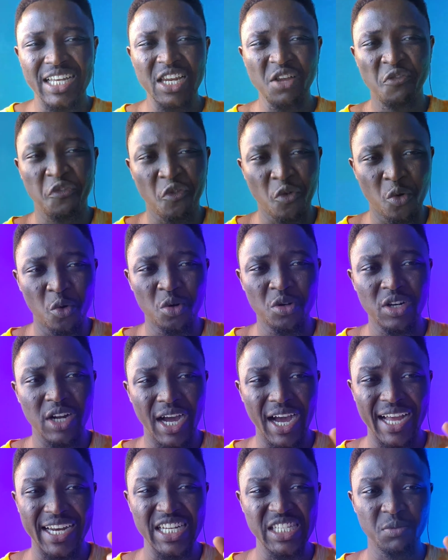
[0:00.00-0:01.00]
any phone
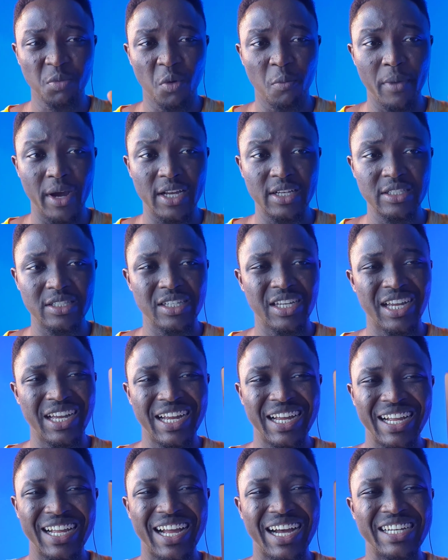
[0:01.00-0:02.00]
at this moment
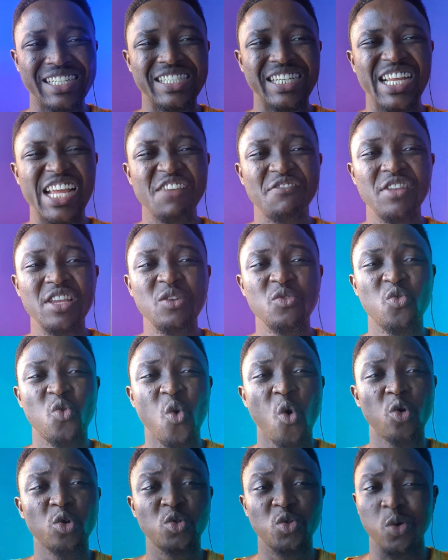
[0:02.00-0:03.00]
can even
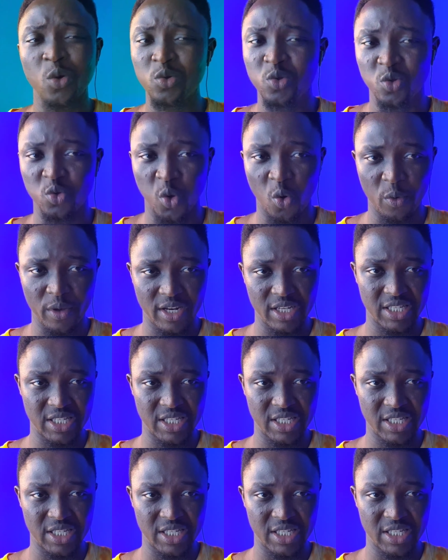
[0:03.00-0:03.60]
go toe to toe with